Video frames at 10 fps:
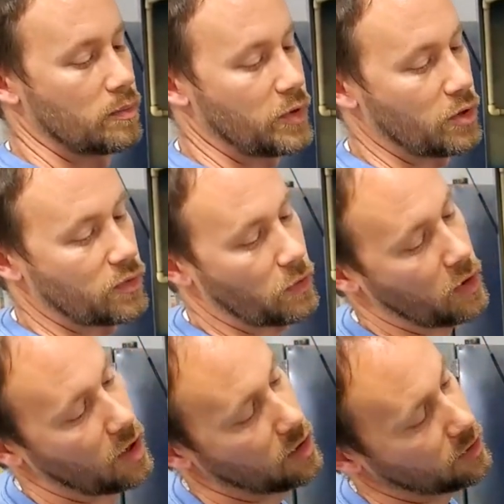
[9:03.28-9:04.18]
Beautiful
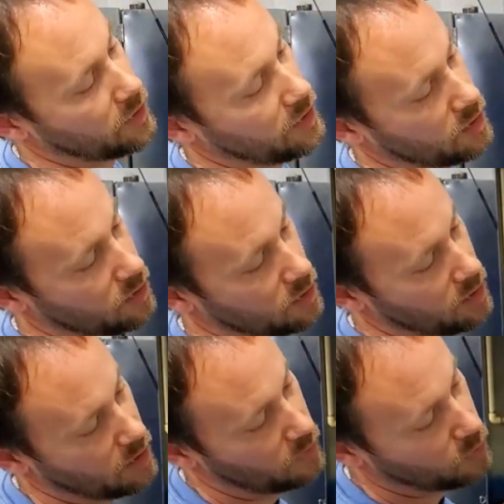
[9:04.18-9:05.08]
coloring.
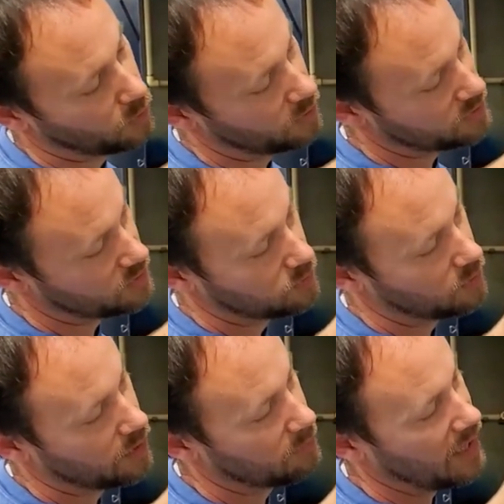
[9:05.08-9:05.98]
Of course, we'll
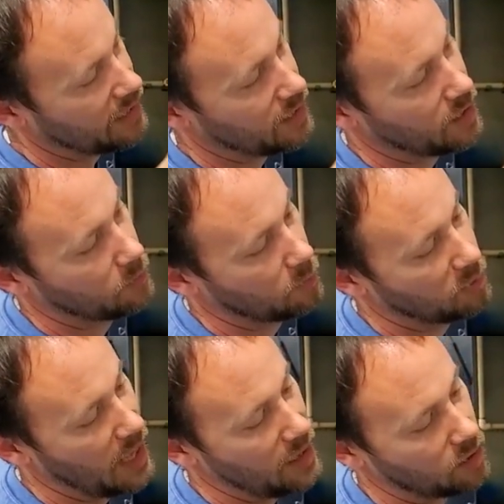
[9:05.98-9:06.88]
come back in, we'll
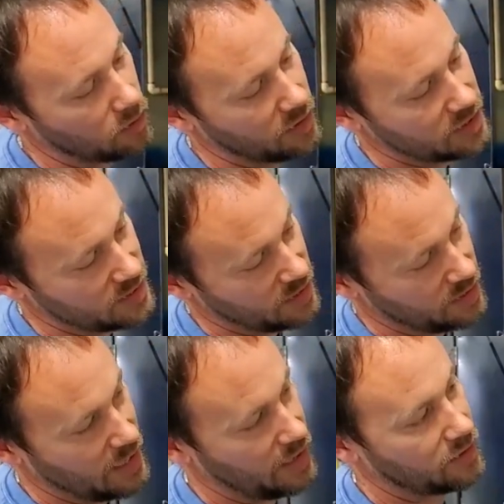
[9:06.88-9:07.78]
black all this in
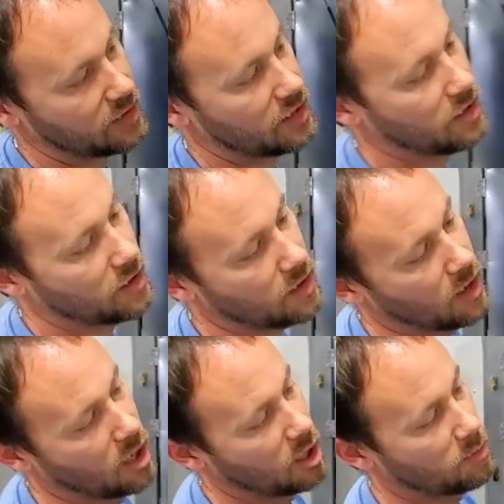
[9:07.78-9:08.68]
down into here.
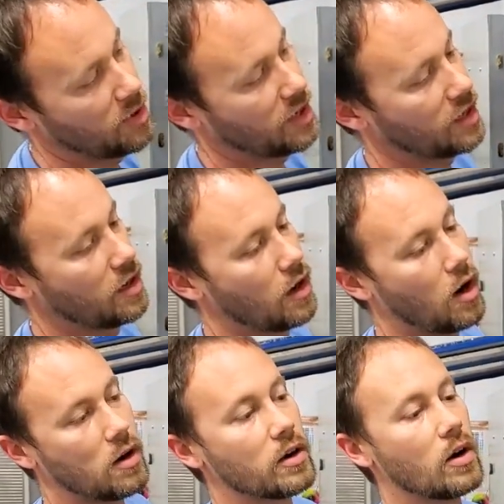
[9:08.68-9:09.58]
But uh,
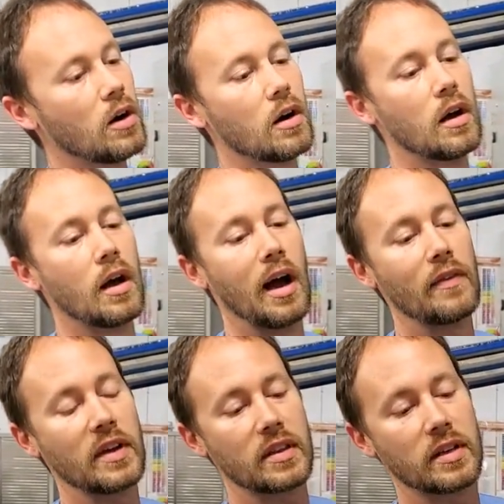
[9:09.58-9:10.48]
all in all, I
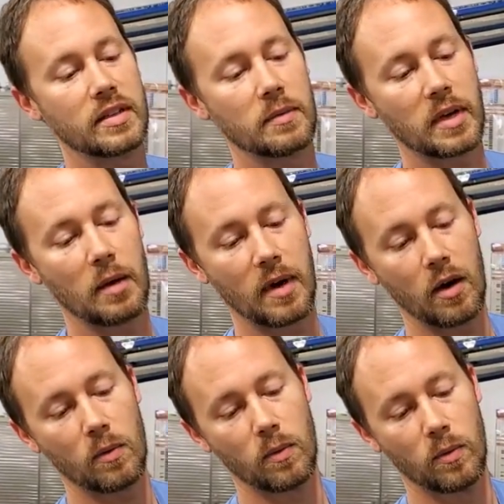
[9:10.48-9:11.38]
think that dip came
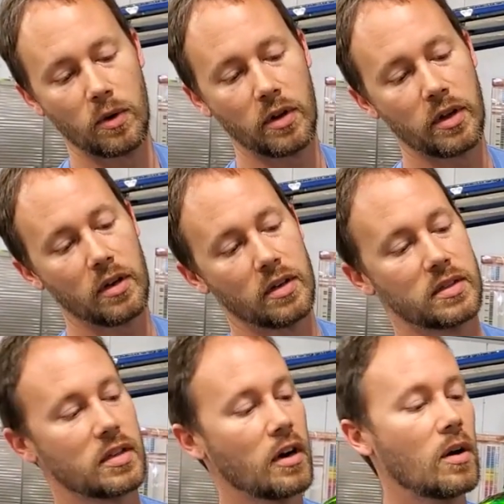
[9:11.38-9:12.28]
out really good.
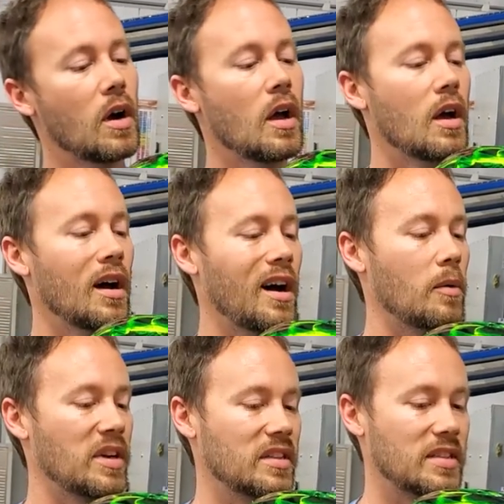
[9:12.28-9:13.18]
So uh,
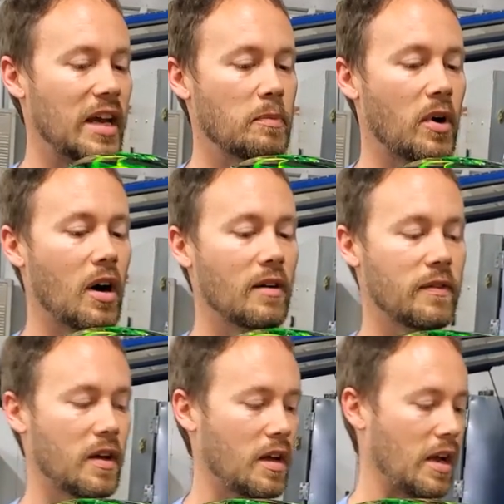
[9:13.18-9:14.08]
we'll get the tape off,
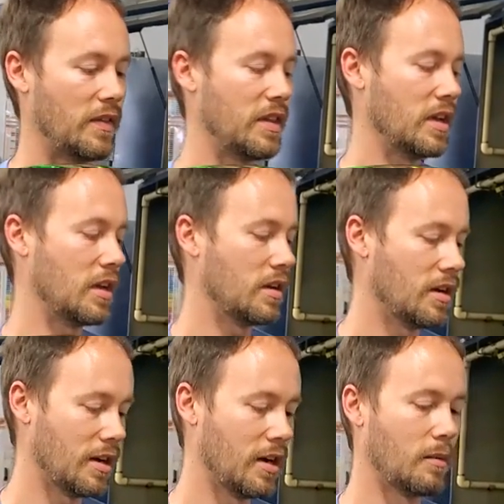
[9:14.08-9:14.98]
and then
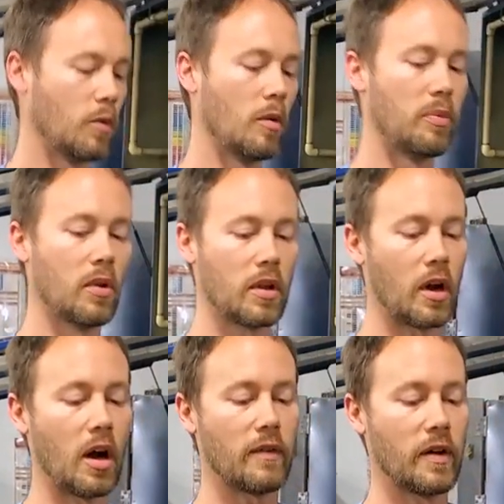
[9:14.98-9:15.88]
um, we'll pull it
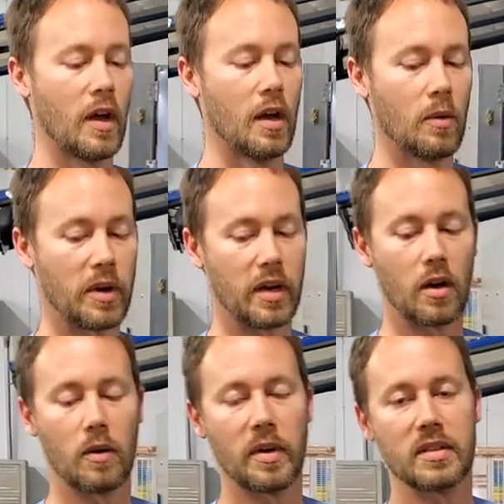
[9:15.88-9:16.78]
off. We'll get it
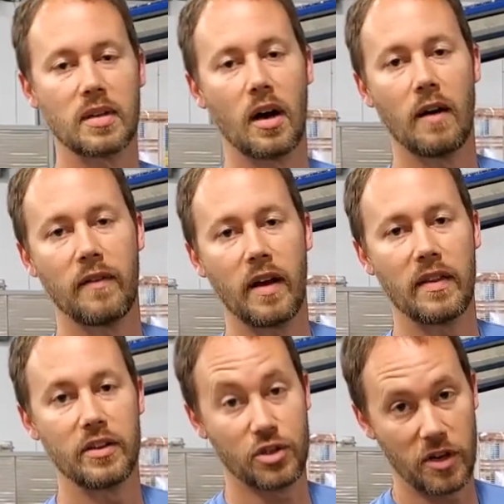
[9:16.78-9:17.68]
all rinsed off and
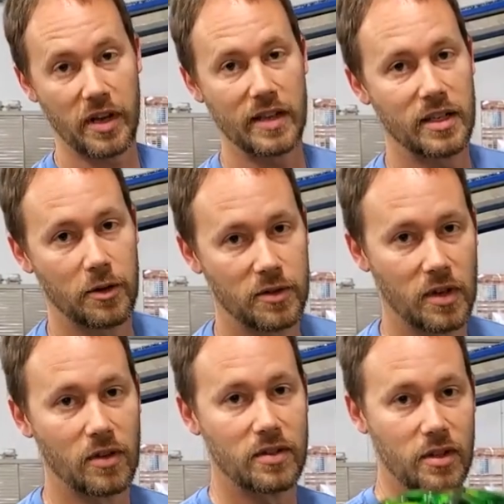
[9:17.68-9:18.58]
then show you guys the end
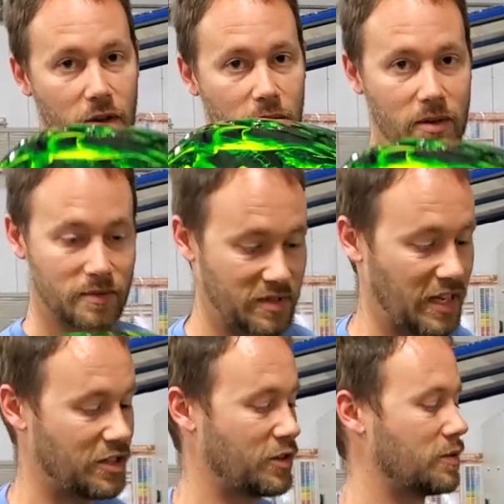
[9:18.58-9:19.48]
result, so
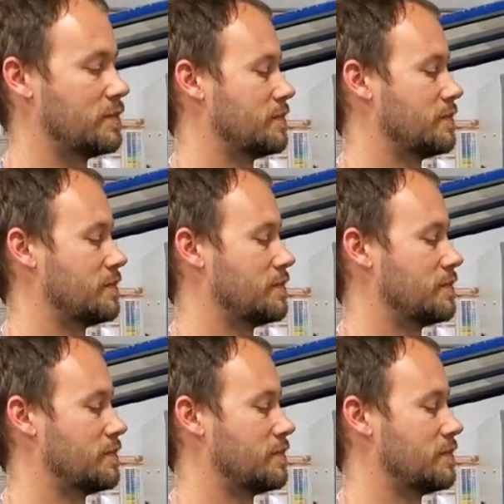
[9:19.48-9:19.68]
stay tuned.